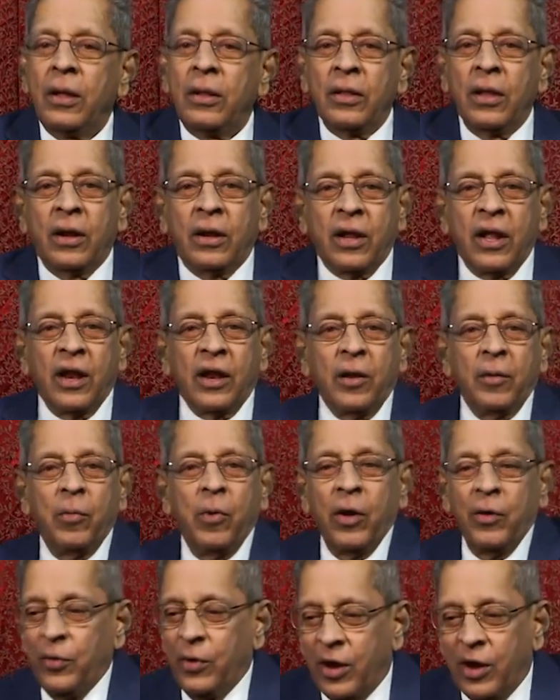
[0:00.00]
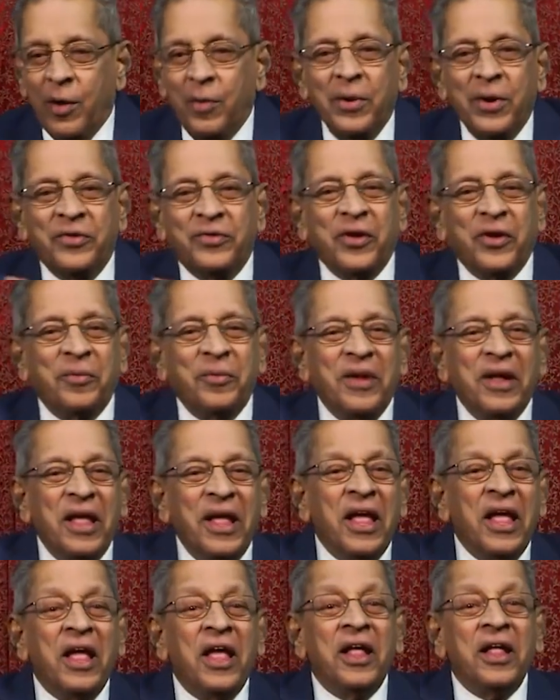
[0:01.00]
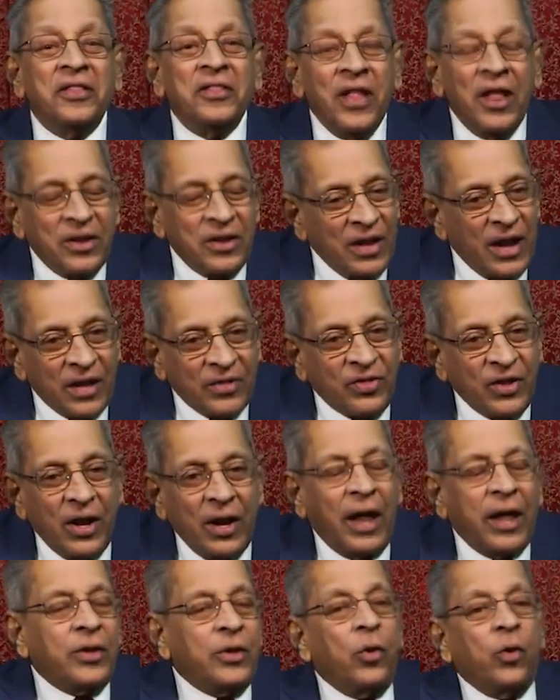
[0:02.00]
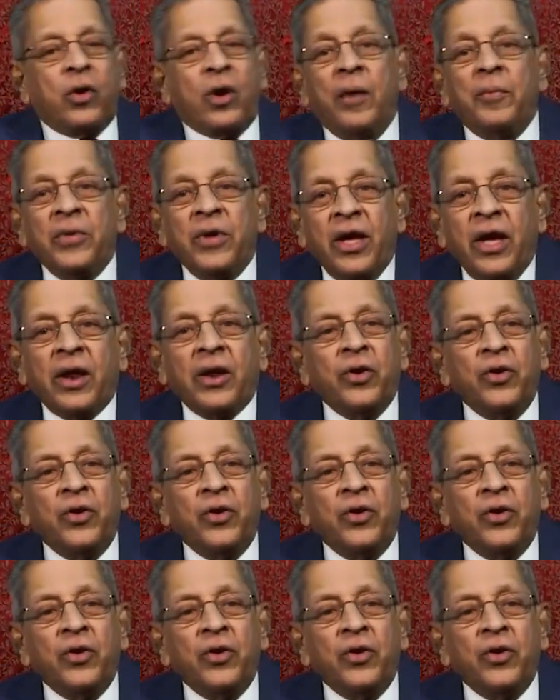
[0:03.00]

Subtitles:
That curry boy will come and serve me. There's nothing like you come here,